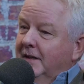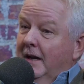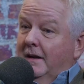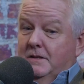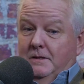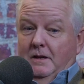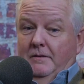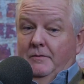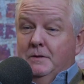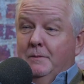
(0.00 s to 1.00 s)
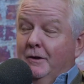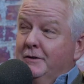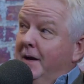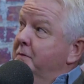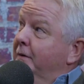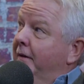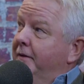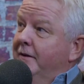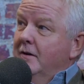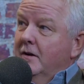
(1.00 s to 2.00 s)
Yeah, because first prototypes were
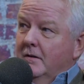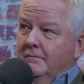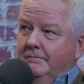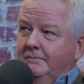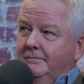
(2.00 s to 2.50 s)
out there a year ago.